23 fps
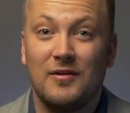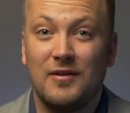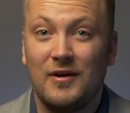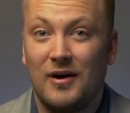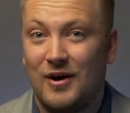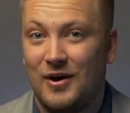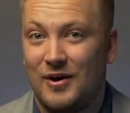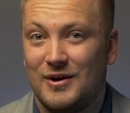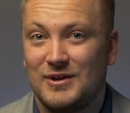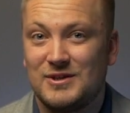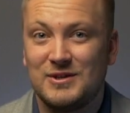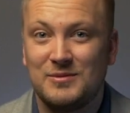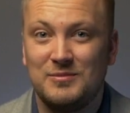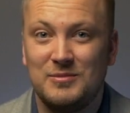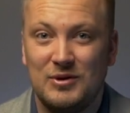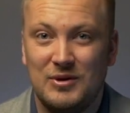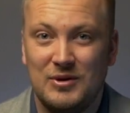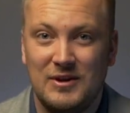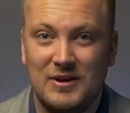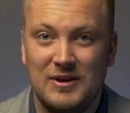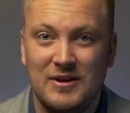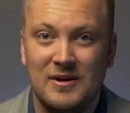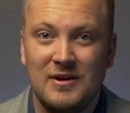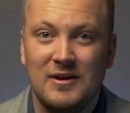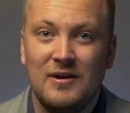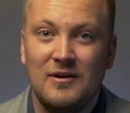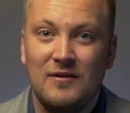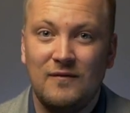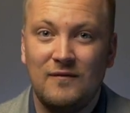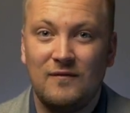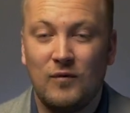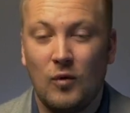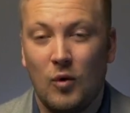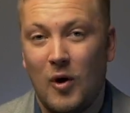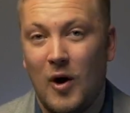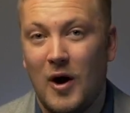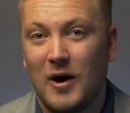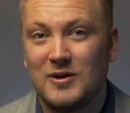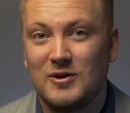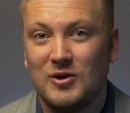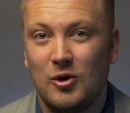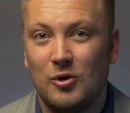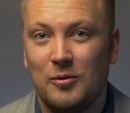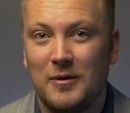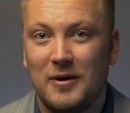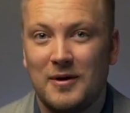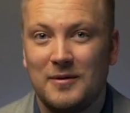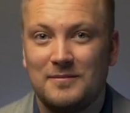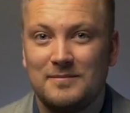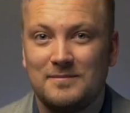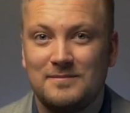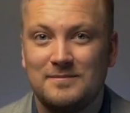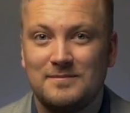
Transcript: the hottest community for October.